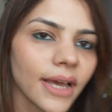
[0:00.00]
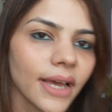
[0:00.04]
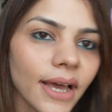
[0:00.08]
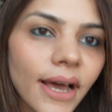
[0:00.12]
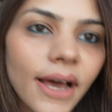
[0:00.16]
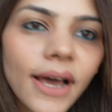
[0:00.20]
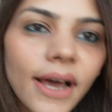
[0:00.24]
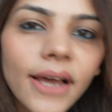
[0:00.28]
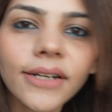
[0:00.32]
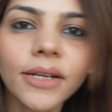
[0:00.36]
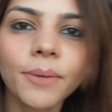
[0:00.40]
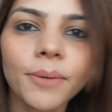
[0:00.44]

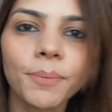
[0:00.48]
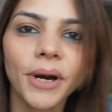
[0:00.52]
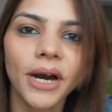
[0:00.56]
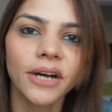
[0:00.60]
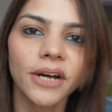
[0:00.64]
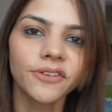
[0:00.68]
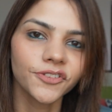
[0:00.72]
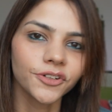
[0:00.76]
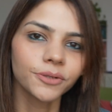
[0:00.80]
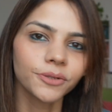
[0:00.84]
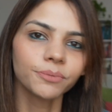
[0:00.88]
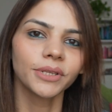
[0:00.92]
And apart
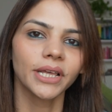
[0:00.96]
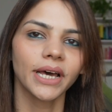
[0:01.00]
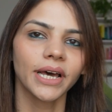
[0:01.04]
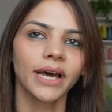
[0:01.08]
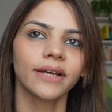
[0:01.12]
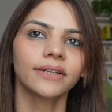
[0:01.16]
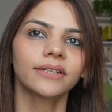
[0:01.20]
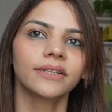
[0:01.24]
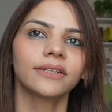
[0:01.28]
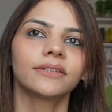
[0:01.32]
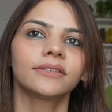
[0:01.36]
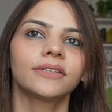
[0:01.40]
from
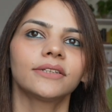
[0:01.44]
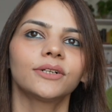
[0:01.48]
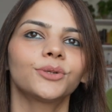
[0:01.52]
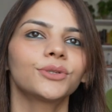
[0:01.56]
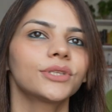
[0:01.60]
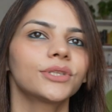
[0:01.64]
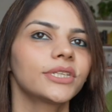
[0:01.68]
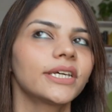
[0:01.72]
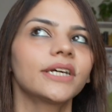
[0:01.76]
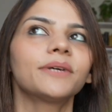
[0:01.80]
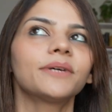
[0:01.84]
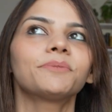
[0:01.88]
that, the only
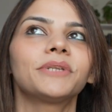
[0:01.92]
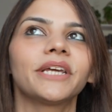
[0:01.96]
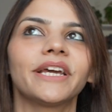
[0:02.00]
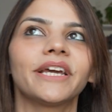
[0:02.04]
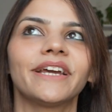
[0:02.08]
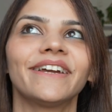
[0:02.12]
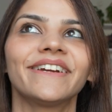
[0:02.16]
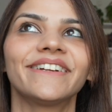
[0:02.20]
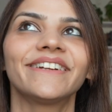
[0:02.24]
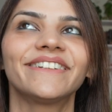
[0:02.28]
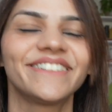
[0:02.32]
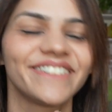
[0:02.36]

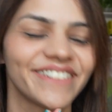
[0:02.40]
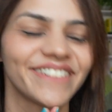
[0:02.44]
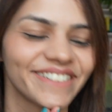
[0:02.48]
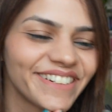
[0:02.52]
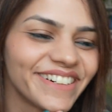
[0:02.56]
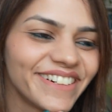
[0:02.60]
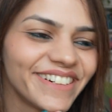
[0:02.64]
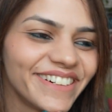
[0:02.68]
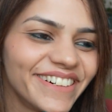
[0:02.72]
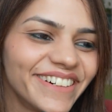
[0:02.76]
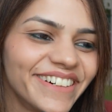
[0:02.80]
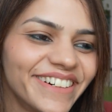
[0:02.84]
update
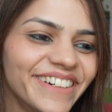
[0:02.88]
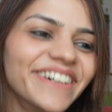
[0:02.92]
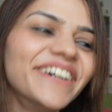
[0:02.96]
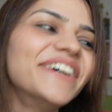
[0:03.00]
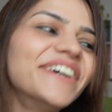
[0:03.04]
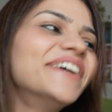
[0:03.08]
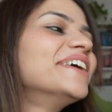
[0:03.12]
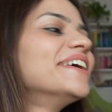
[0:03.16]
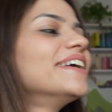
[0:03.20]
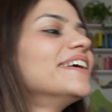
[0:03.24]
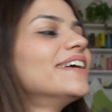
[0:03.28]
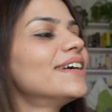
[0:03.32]

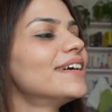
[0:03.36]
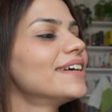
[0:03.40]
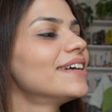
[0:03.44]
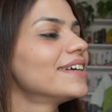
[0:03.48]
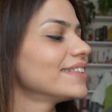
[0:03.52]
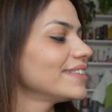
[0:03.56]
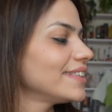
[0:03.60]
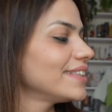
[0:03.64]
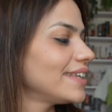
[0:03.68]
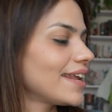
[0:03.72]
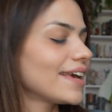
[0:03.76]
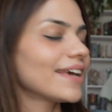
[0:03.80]

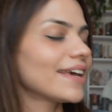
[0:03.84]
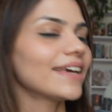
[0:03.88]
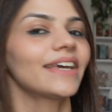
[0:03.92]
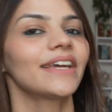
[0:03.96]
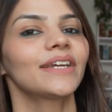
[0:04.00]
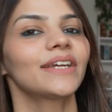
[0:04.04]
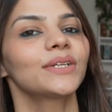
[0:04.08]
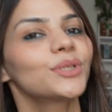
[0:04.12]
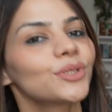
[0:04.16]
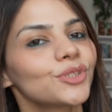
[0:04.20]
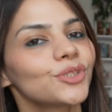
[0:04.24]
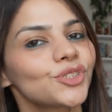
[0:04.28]
that I hate
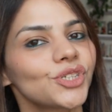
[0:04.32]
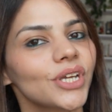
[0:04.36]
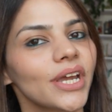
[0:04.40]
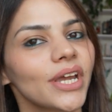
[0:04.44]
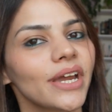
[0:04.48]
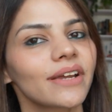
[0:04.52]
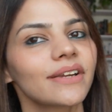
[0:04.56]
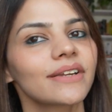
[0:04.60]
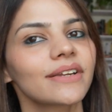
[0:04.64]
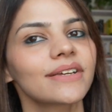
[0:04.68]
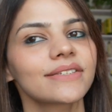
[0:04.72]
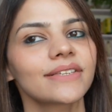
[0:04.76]
to share
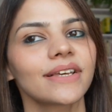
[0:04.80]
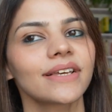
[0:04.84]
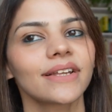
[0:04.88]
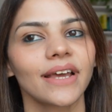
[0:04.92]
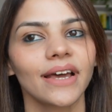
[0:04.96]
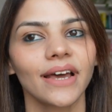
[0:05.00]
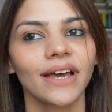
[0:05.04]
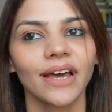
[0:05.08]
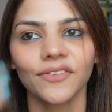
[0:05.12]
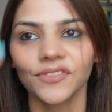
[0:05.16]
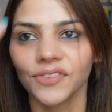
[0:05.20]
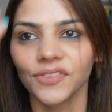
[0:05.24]
is that I
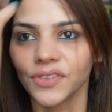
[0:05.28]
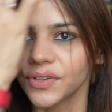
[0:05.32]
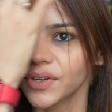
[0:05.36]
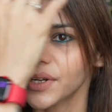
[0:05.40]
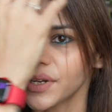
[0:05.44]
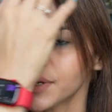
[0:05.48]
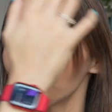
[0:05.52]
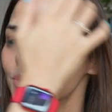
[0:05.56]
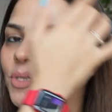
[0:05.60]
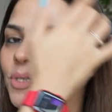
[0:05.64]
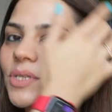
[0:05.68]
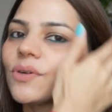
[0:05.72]
have
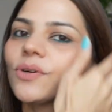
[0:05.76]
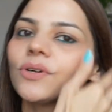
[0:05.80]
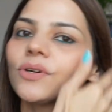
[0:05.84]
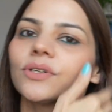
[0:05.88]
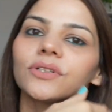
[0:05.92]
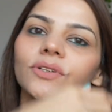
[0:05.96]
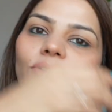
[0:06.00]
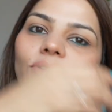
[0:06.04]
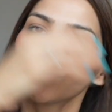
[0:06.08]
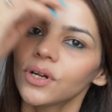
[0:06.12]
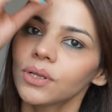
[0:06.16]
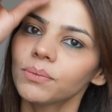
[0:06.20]
thrips on
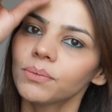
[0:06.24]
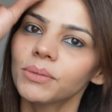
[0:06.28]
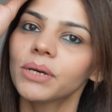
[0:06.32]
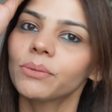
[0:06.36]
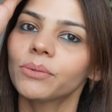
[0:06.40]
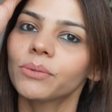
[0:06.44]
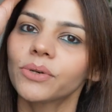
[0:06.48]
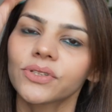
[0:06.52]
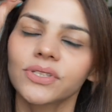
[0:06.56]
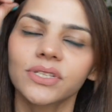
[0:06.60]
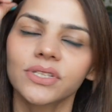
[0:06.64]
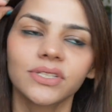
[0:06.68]
all my
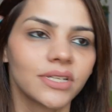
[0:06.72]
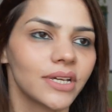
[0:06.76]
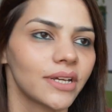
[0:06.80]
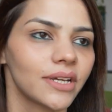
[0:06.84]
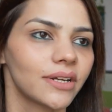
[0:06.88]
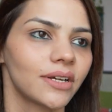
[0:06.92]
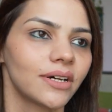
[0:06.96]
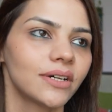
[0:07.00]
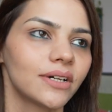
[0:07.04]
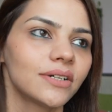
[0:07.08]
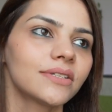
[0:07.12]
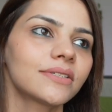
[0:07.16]

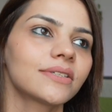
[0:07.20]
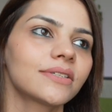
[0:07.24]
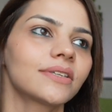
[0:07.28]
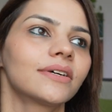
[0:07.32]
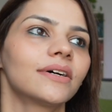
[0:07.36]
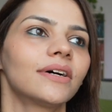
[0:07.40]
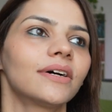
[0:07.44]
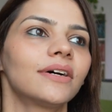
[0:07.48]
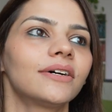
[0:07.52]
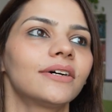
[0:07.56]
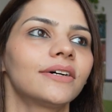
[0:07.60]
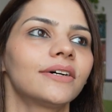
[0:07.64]
monsteras.
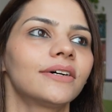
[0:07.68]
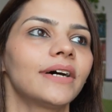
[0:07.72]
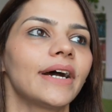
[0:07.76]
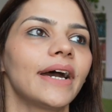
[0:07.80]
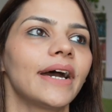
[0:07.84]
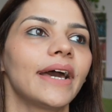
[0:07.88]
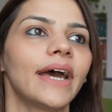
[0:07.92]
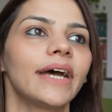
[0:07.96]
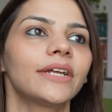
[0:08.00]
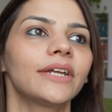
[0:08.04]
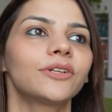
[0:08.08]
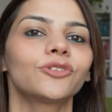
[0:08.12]
I
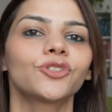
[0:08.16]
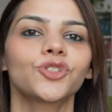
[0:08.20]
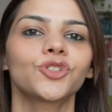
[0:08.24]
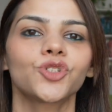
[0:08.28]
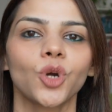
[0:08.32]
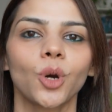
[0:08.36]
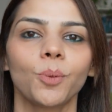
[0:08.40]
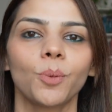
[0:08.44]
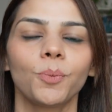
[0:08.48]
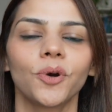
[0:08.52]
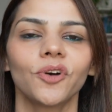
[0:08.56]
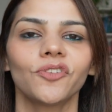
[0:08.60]
had to
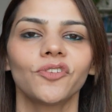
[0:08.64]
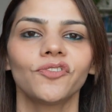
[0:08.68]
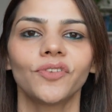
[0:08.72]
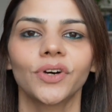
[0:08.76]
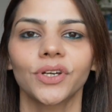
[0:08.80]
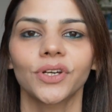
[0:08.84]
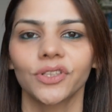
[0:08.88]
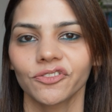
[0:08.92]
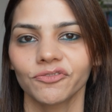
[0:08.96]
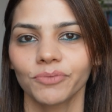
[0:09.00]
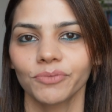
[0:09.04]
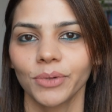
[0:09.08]
chop off one of
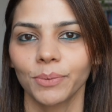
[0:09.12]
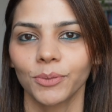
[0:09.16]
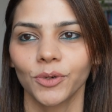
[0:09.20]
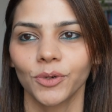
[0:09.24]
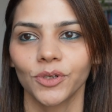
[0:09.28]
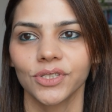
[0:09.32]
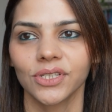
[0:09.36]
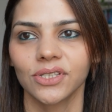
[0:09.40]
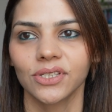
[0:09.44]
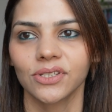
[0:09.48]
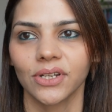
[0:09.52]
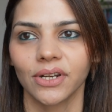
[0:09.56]
my
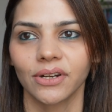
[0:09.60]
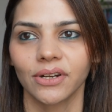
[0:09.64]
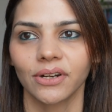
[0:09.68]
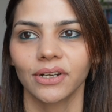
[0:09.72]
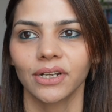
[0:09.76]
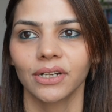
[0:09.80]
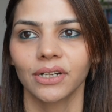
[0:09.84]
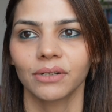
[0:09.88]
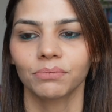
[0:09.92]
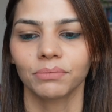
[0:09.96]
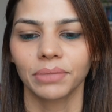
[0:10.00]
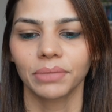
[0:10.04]
monstera
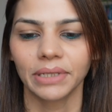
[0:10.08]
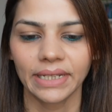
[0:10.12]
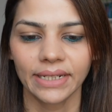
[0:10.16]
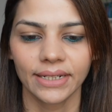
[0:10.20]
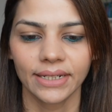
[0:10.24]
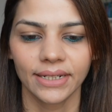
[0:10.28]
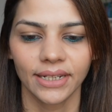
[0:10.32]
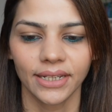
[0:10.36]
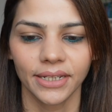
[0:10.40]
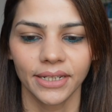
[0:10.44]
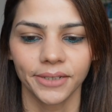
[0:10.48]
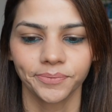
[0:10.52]

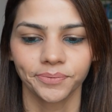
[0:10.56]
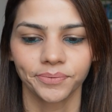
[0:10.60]
completely.